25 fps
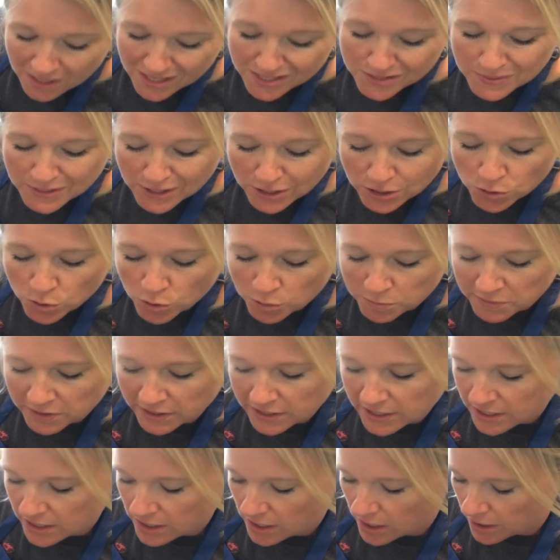because we are
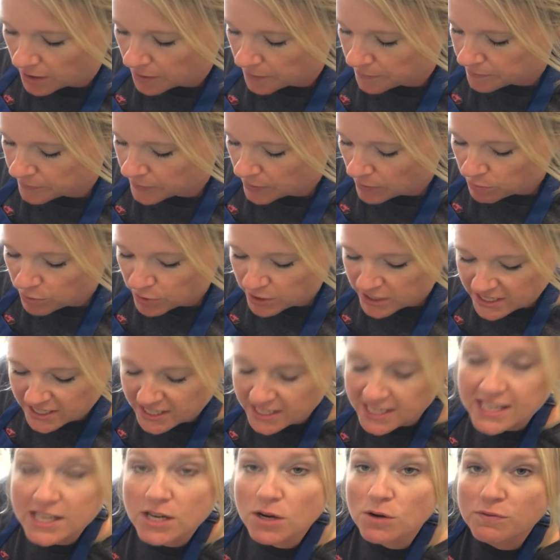normally a pretty
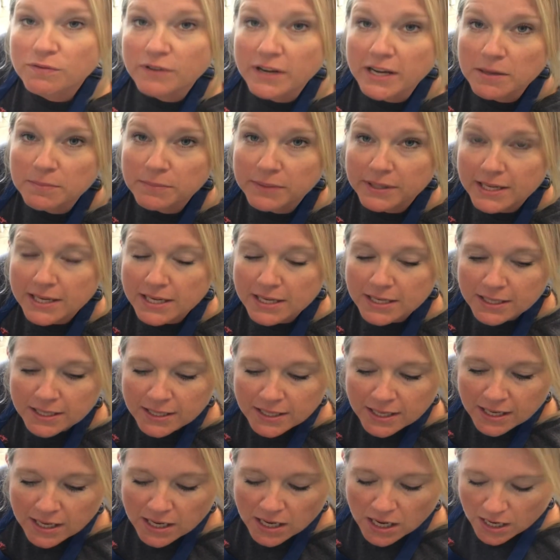keto family.
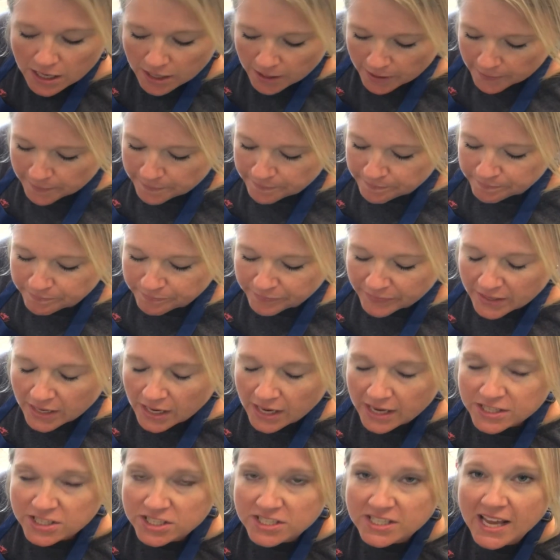
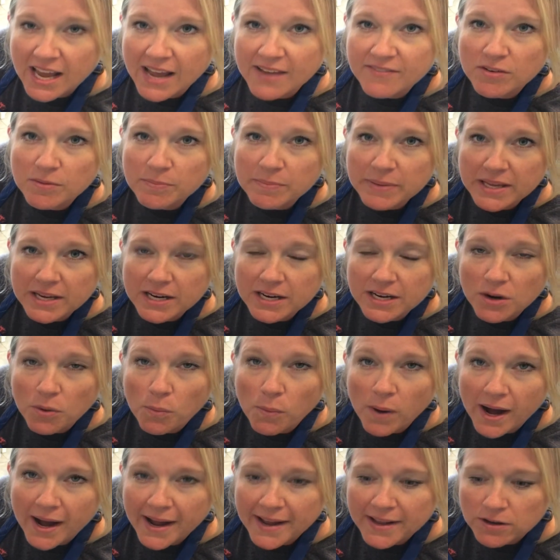I just haven't been in a
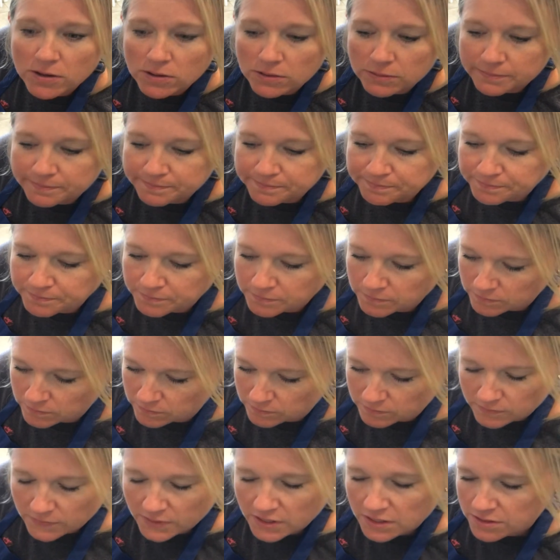while,
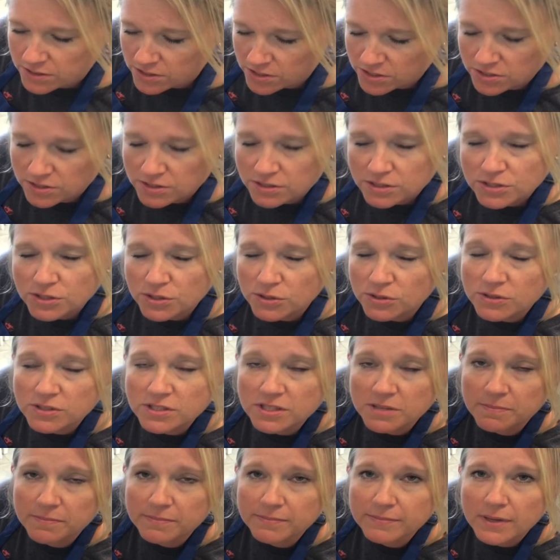just due to
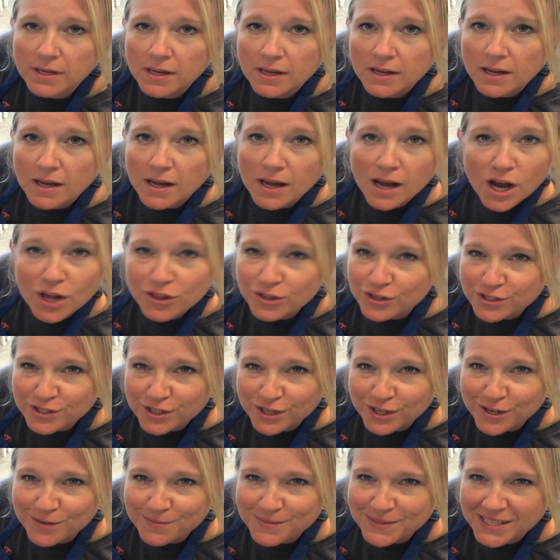some other
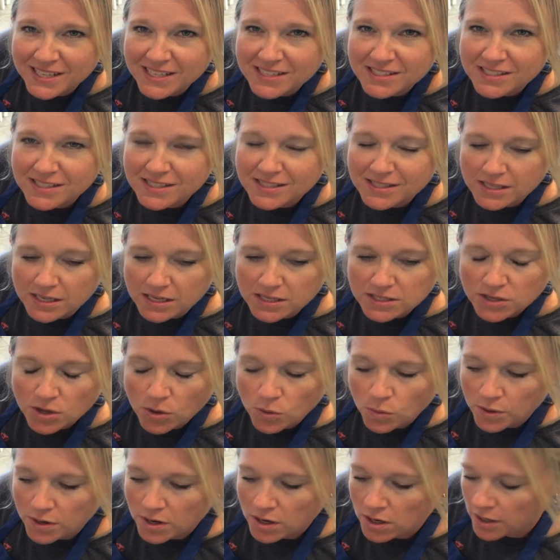circumstances, things
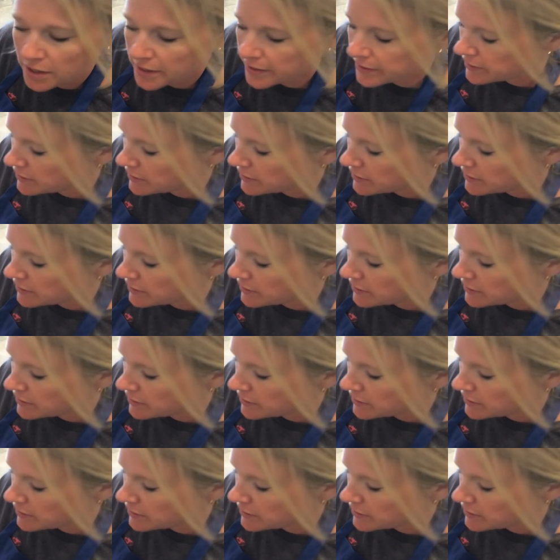going on.